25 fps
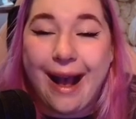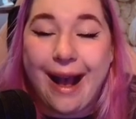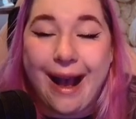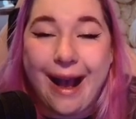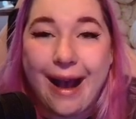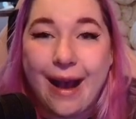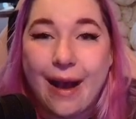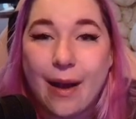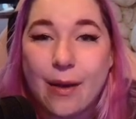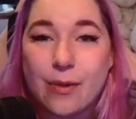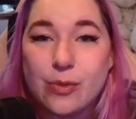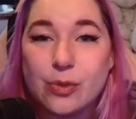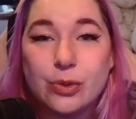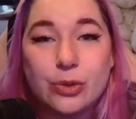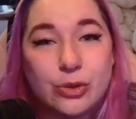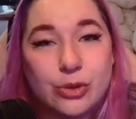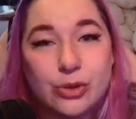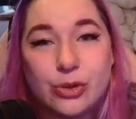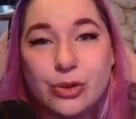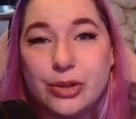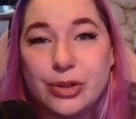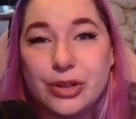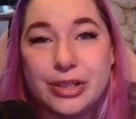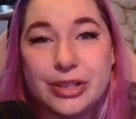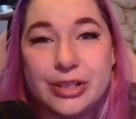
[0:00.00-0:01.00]
how
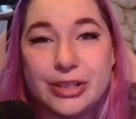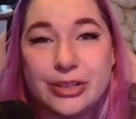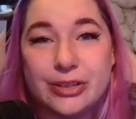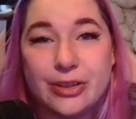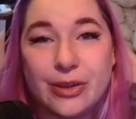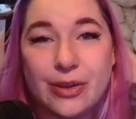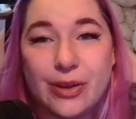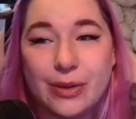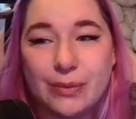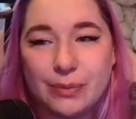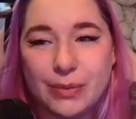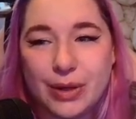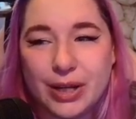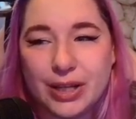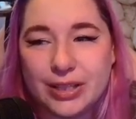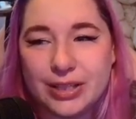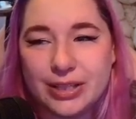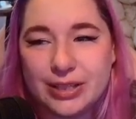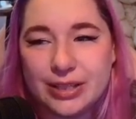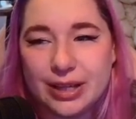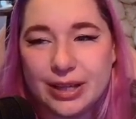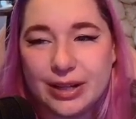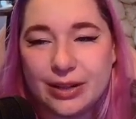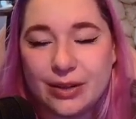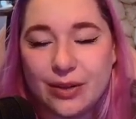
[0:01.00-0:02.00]
to install
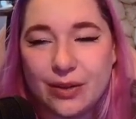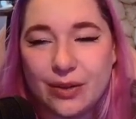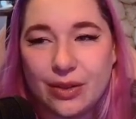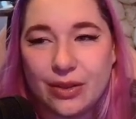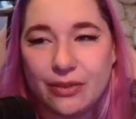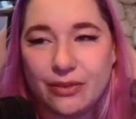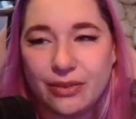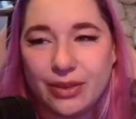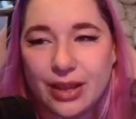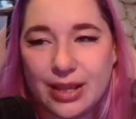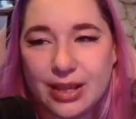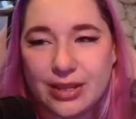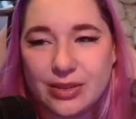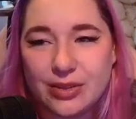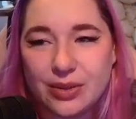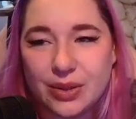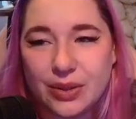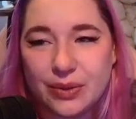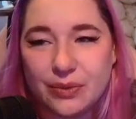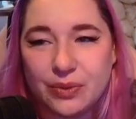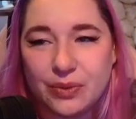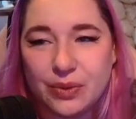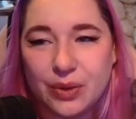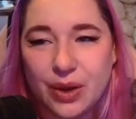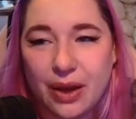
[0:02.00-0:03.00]
mods and all of that. So
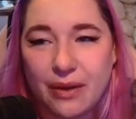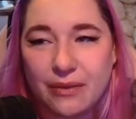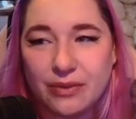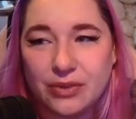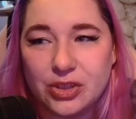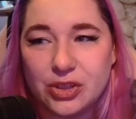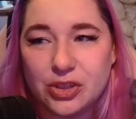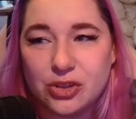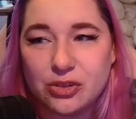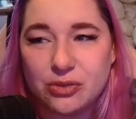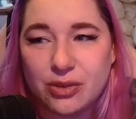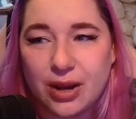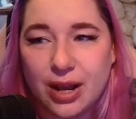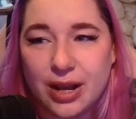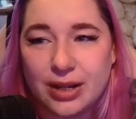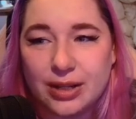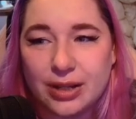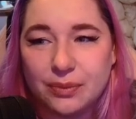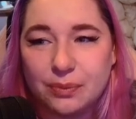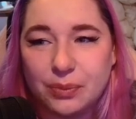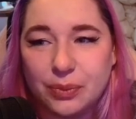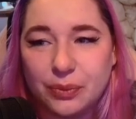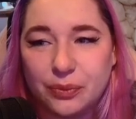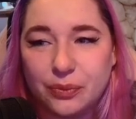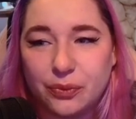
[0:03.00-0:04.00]
if you haven't tried
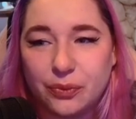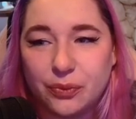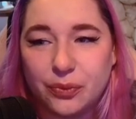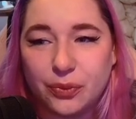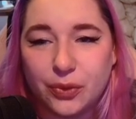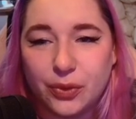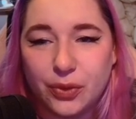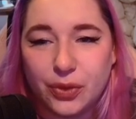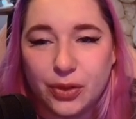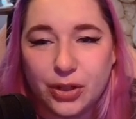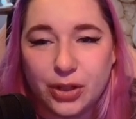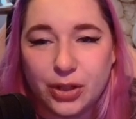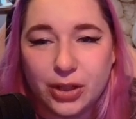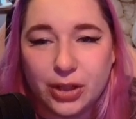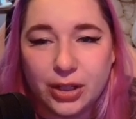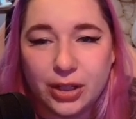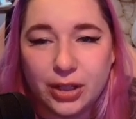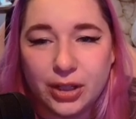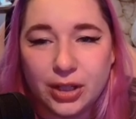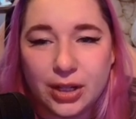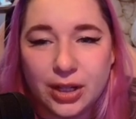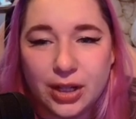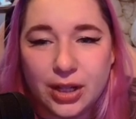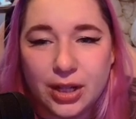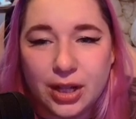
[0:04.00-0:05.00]
it before,
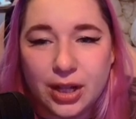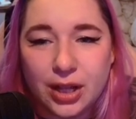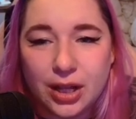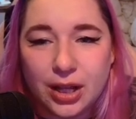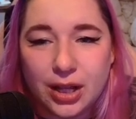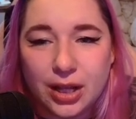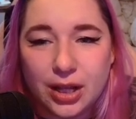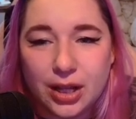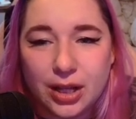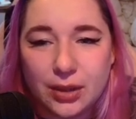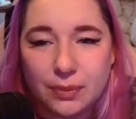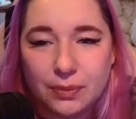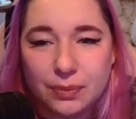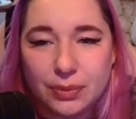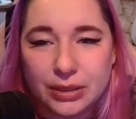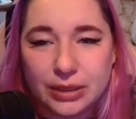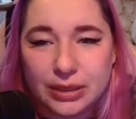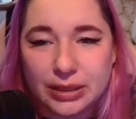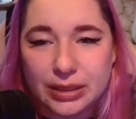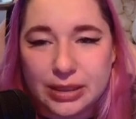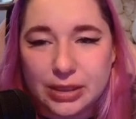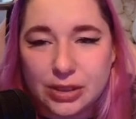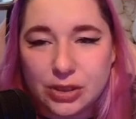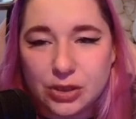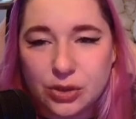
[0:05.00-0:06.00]

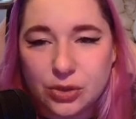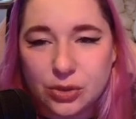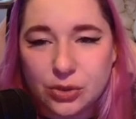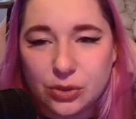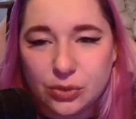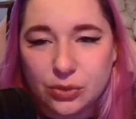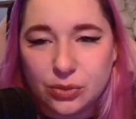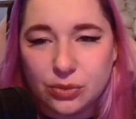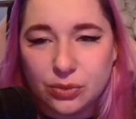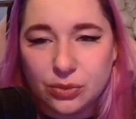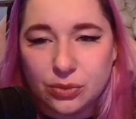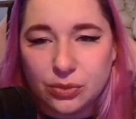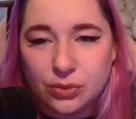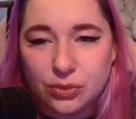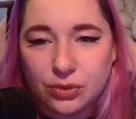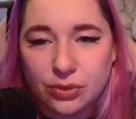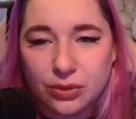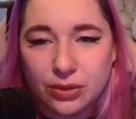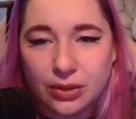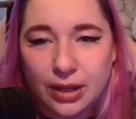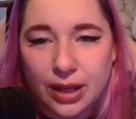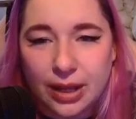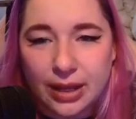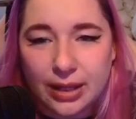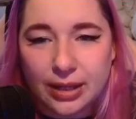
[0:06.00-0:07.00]
please do.
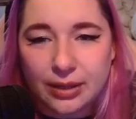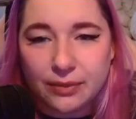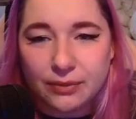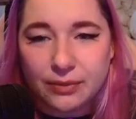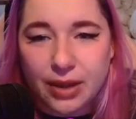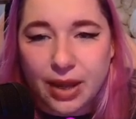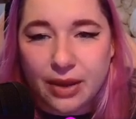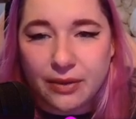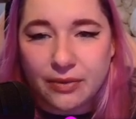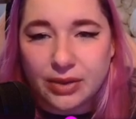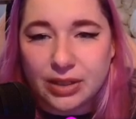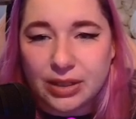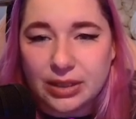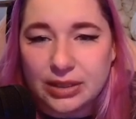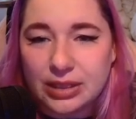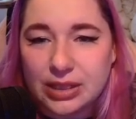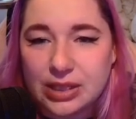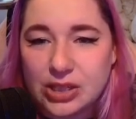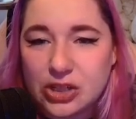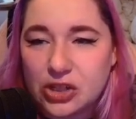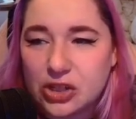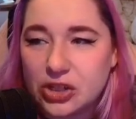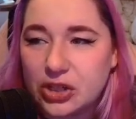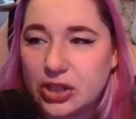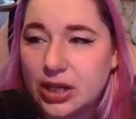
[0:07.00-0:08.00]
Again, we have a
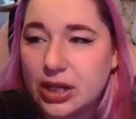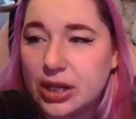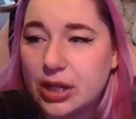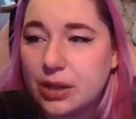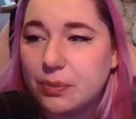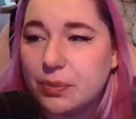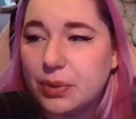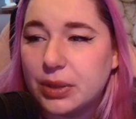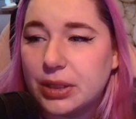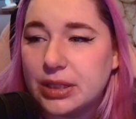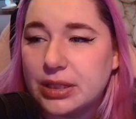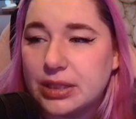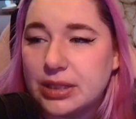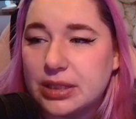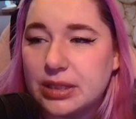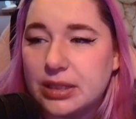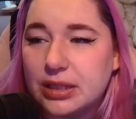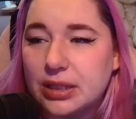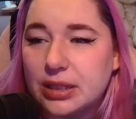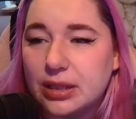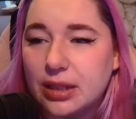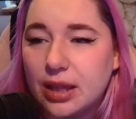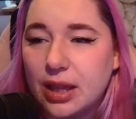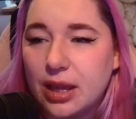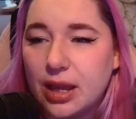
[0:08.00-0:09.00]
glitcher here, but it's
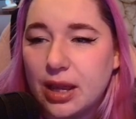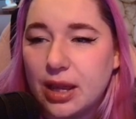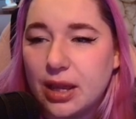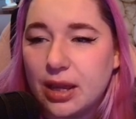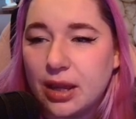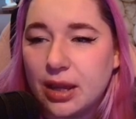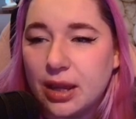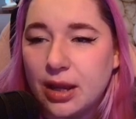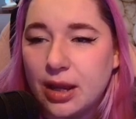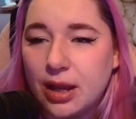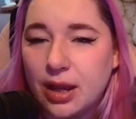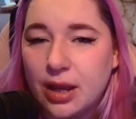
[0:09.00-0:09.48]
still a